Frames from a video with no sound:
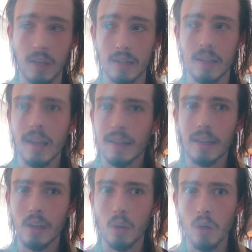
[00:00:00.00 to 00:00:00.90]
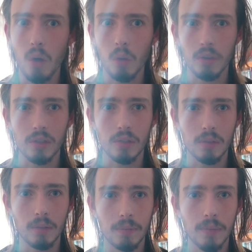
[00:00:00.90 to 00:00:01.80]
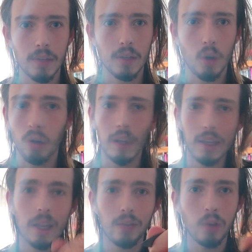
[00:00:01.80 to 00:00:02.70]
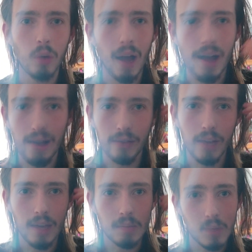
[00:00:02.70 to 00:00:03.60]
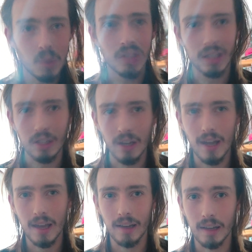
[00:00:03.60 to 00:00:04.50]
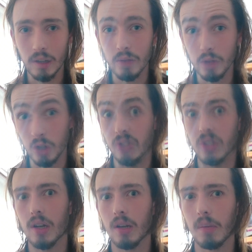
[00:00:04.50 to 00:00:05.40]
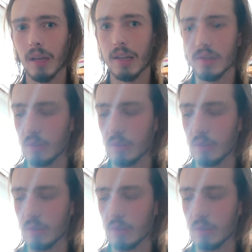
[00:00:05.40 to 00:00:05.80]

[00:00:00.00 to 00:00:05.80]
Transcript: heads. They don't know what they're doing. Or like if you have music in your head and you've just started playing